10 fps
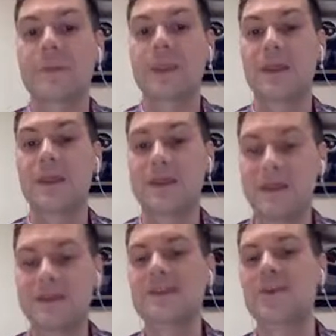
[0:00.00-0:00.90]
And this
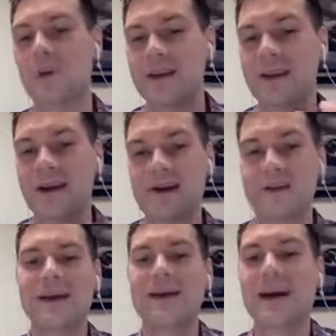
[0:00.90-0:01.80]
is the one now,
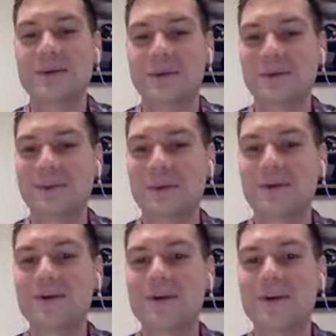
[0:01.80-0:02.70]
as I was saying
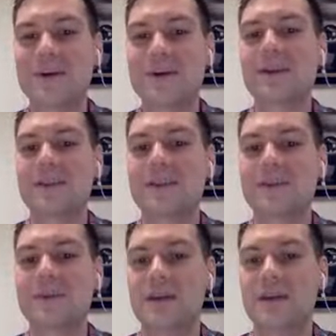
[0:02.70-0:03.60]
before, lets
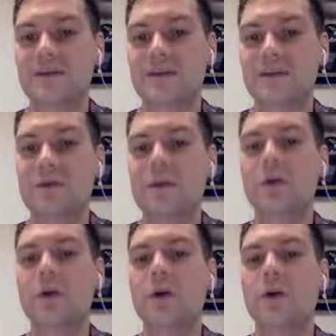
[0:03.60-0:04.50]
me then
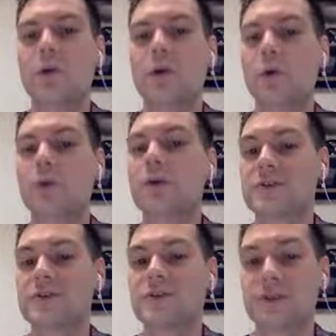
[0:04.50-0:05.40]
view what order
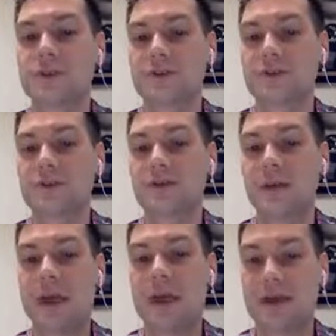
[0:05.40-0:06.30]
students
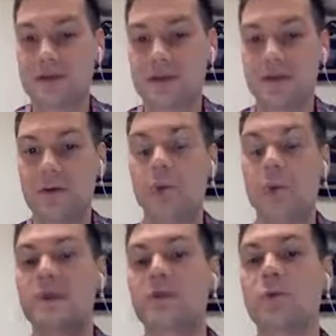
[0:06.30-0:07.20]
answered, or
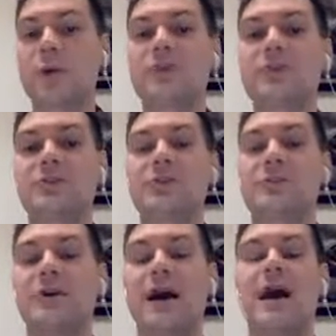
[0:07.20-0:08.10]
which
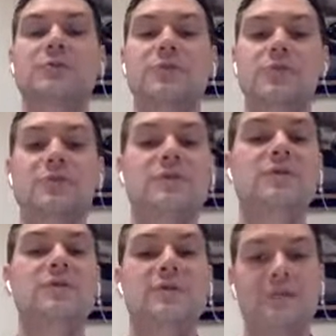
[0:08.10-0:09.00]
options
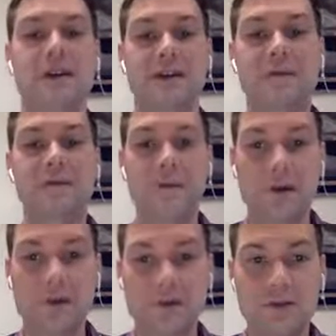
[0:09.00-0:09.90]
students selected
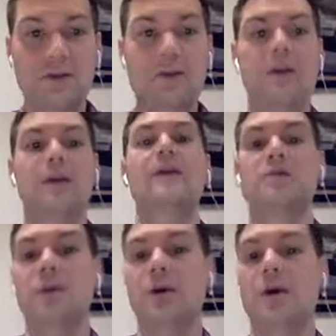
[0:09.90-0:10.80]
first.
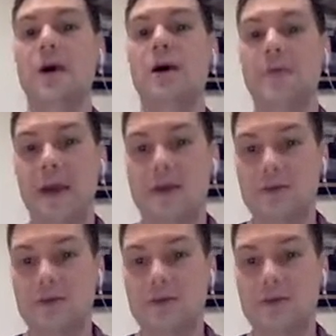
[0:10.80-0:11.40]
So of Andrew